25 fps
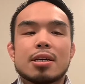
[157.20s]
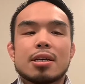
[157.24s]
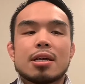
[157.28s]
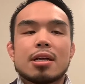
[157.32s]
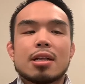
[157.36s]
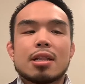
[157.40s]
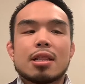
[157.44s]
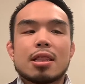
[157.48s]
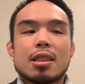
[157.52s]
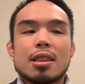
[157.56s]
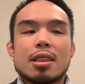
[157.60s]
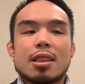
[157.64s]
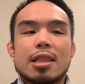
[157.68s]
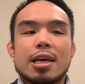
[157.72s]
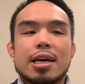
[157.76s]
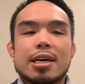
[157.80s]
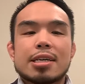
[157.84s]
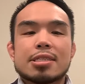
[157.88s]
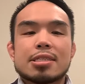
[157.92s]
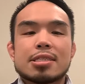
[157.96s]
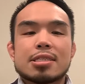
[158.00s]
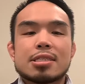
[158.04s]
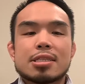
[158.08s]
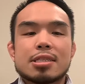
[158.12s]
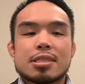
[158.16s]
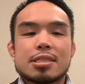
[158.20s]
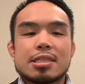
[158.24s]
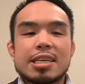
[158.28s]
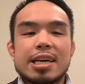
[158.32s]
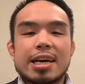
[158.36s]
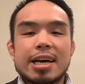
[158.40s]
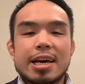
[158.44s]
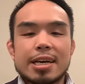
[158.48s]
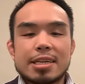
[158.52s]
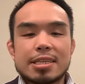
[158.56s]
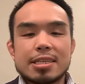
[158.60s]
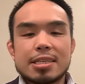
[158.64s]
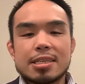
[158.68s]
less
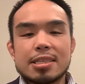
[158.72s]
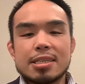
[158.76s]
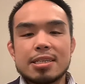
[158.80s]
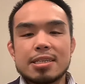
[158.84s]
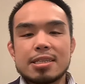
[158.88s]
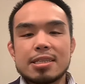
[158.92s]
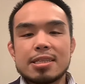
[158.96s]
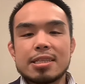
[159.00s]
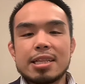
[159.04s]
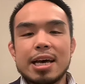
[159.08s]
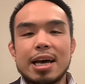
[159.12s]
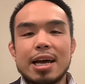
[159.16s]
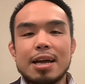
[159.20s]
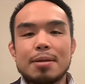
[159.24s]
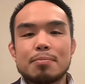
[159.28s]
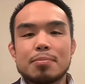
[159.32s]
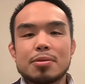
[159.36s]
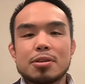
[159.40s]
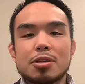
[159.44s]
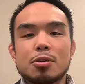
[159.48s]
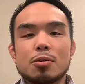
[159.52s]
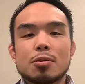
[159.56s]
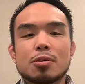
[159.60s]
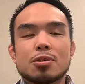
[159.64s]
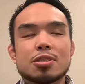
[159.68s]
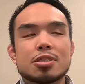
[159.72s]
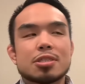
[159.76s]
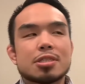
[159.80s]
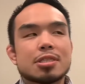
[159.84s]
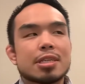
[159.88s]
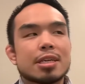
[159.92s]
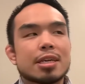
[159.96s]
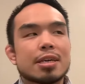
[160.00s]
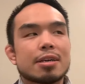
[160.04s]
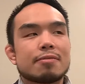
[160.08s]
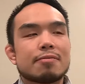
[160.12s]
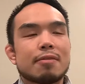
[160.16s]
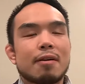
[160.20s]
technically than that, but you can just
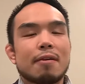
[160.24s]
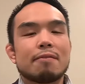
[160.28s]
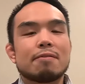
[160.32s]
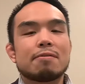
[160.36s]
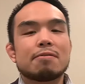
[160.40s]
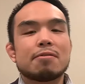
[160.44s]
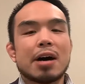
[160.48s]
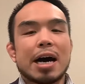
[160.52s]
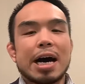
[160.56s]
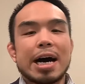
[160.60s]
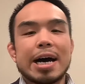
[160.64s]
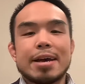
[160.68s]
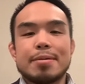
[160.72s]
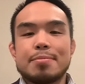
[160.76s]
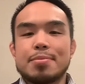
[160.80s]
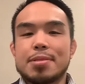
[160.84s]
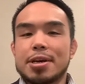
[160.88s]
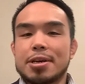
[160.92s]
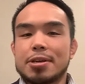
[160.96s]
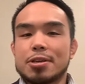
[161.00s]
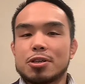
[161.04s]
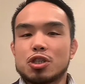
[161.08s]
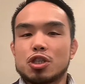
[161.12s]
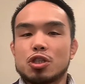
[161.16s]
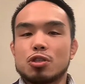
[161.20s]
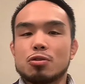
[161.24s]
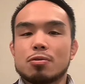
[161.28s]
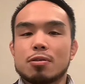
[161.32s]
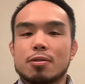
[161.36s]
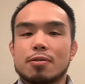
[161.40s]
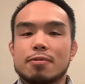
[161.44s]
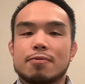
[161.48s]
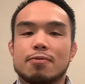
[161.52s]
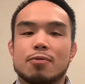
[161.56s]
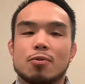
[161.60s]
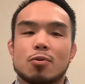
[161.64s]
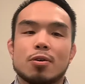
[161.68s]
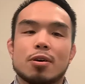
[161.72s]
think of a vibe that you're
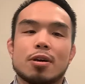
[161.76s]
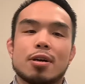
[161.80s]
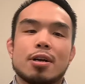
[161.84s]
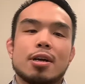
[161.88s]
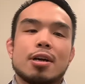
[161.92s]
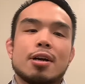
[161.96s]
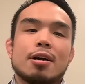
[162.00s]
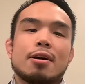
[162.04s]
shooting for.